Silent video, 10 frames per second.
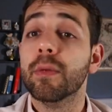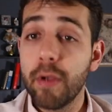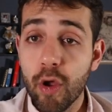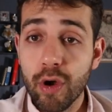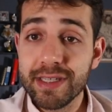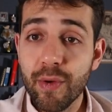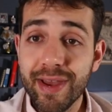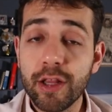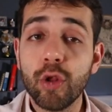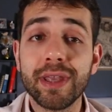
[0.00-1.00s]
Because I
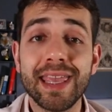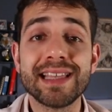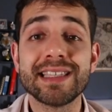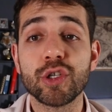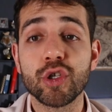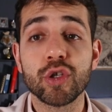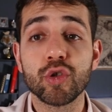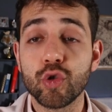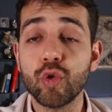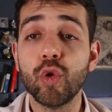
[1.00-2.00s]
already log in as a
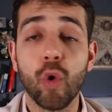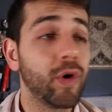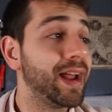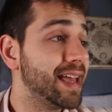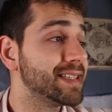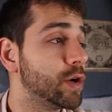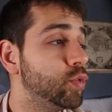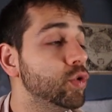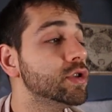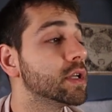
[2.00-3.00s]
sudo or as a
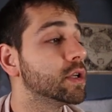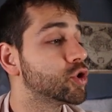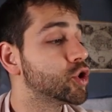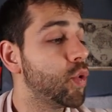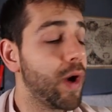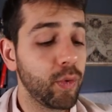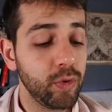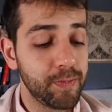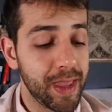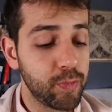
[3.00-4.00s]
root, so I
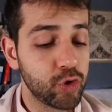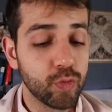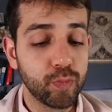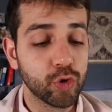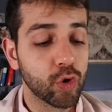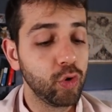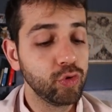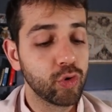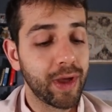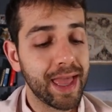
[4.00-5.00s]
will be able to put
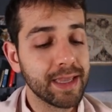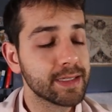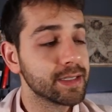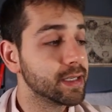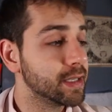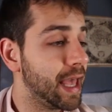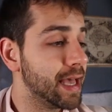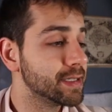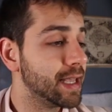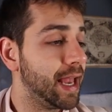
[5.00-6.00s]
Ctrl X,
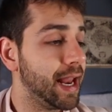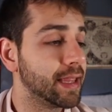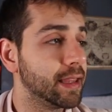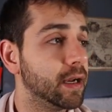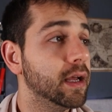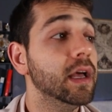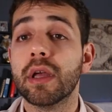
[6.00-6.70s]
yes, and enter.